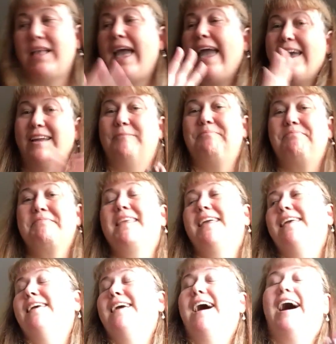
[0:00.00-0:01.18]
And
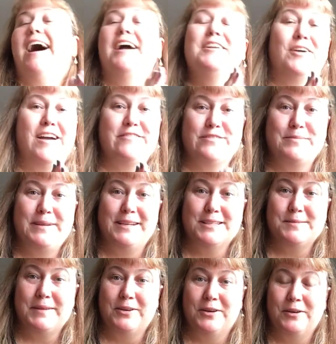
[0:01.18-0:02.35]
I know everybody has
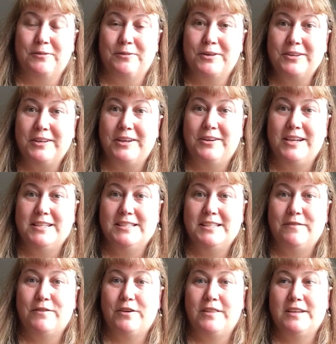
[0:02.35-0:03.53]
been going really crazy
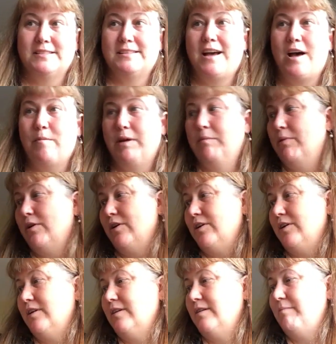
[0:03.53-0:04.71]
for this
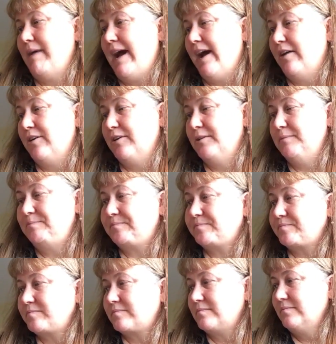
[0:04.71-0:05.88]
hummingbird pattern,
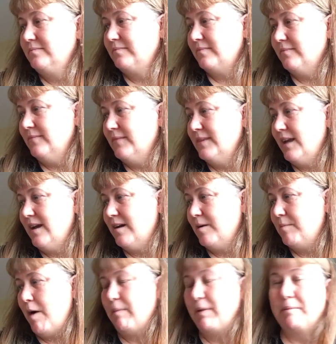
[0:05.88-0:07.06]

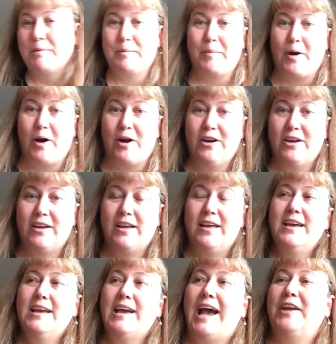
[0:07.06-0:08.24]
Hummingbird Park.
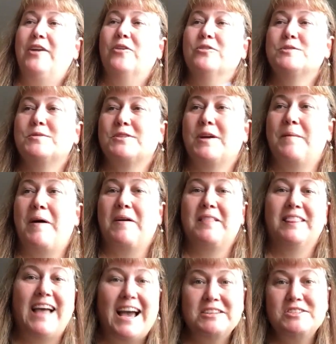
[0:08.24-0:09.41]
I know it was supposed to come out
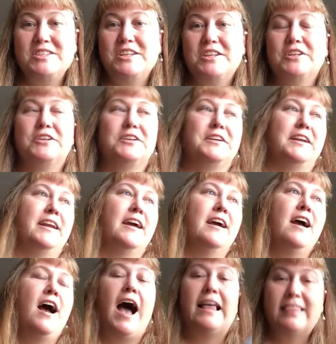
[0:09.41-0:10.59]
last year and
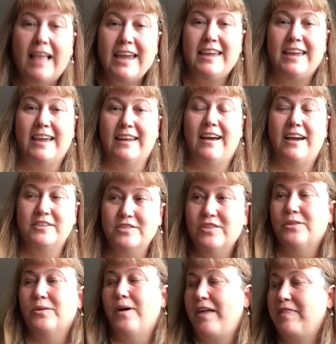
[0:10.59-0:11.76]
I like it, I
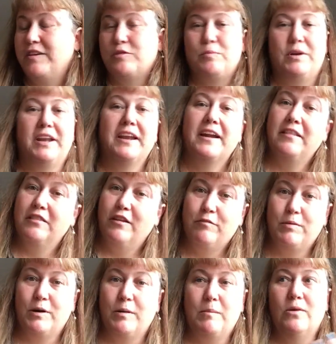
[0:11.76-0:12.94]
do. I think it's pretty and I love
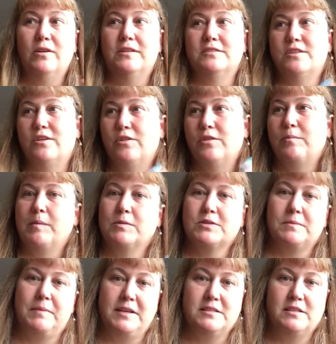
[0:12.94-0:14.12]
purple. And so the purples
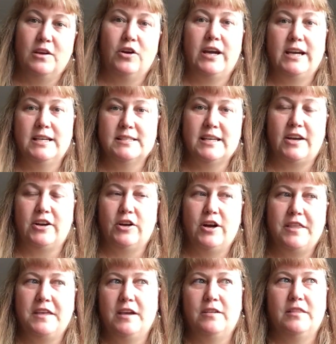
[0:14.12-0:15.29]
and pinks and grays, I don't know, I
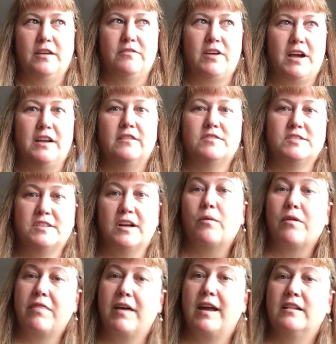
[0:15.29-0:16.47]
think they've kind of stuck
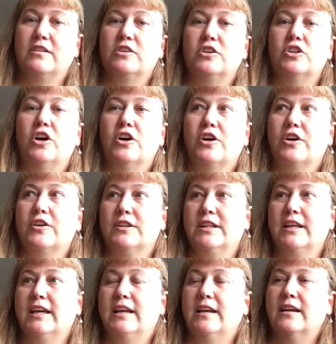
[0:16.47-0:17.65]
with that a little longer
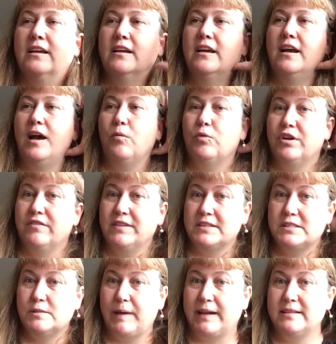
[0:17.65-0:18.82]
than I would have
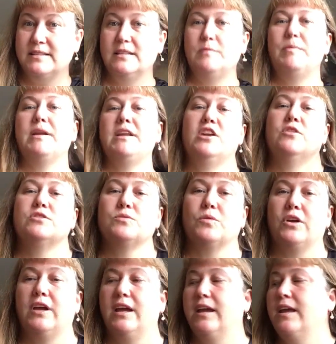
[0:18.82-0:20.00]
expected, but you know, it's
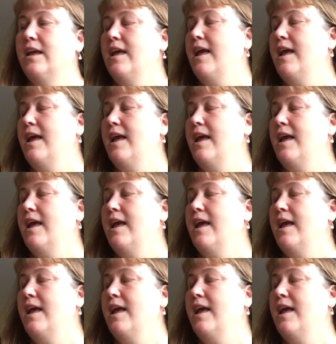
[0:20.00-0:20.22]
working.